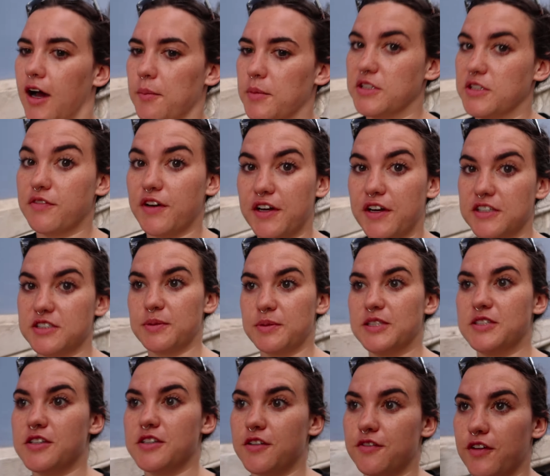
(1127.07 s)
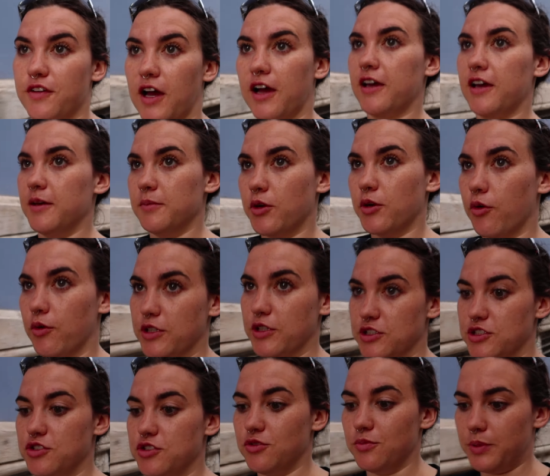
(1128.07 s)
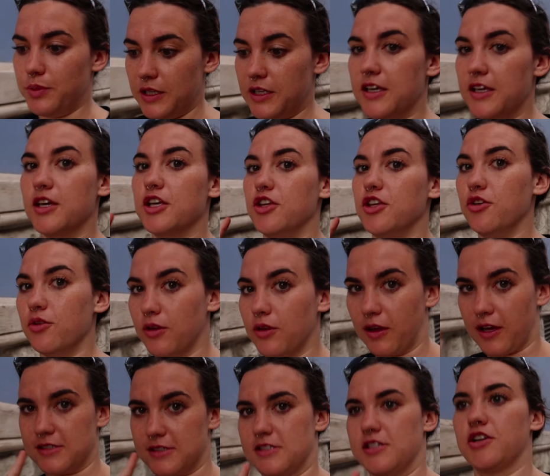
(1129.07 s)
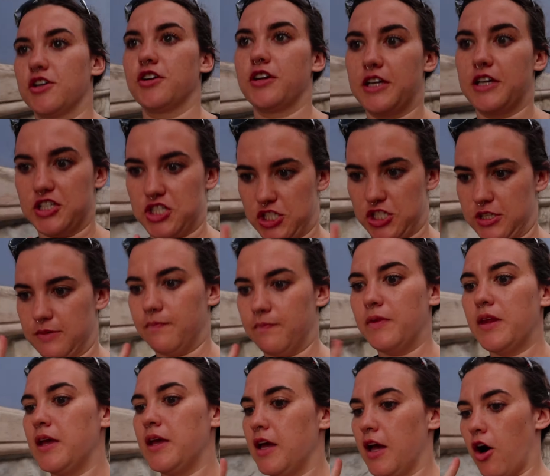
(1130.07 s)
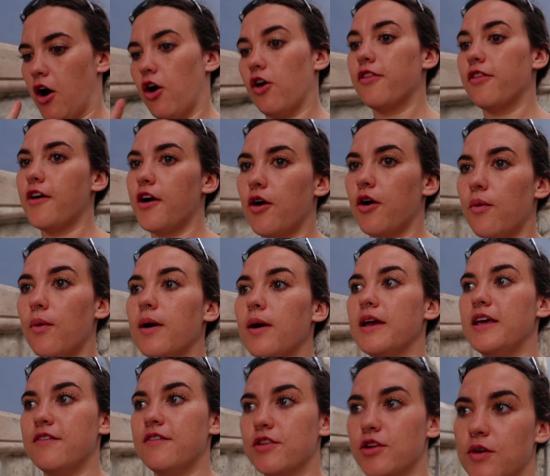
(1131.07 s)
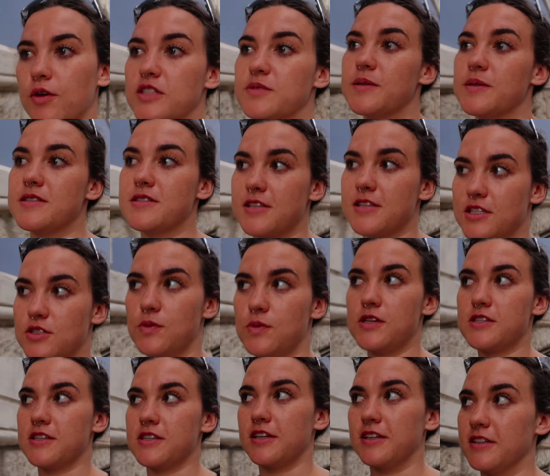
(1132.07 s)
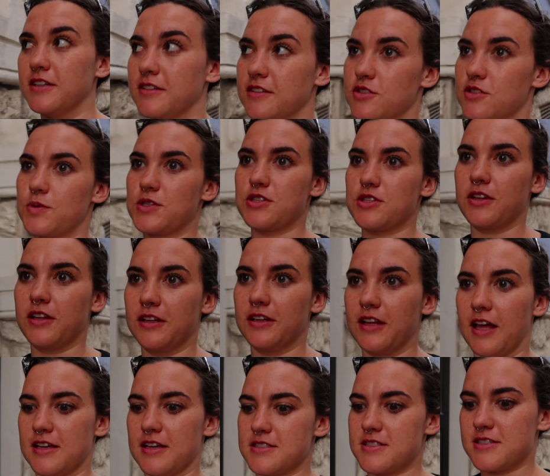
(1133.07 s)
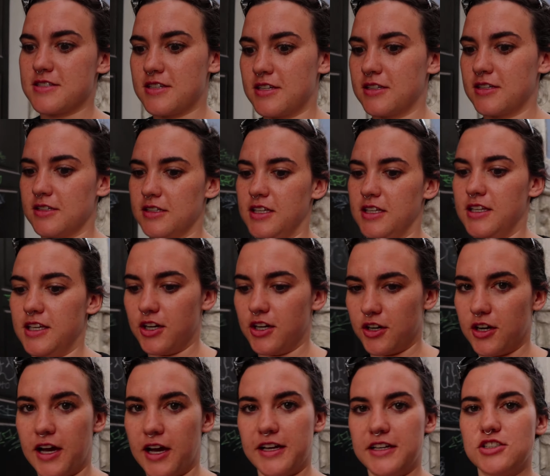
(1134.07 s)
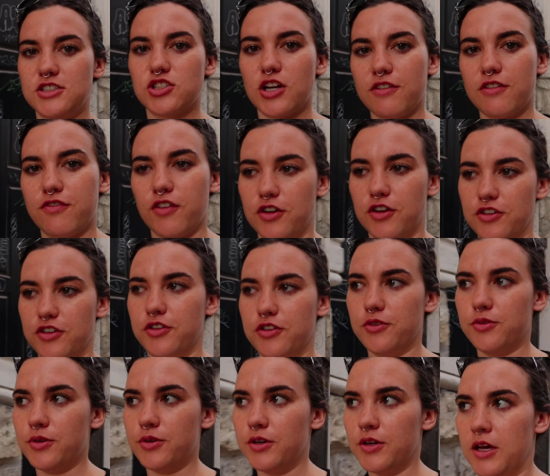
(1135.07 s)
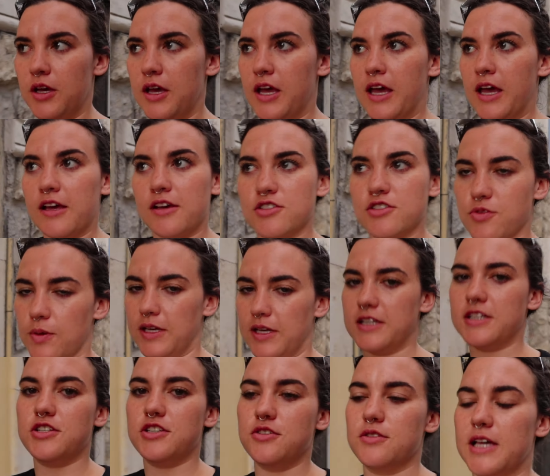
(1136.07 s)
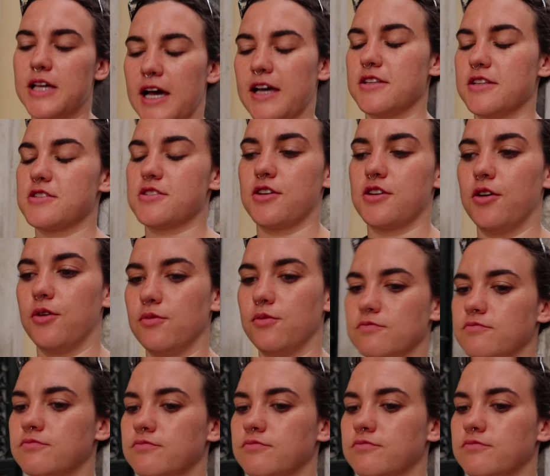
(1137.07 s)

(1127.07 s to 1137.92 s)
It's very expensive. I am going to be utilizing her kitchen. Although, even though I spent 6 weeks in Switzerland last year, I didn't try fondue, so I need to do that, so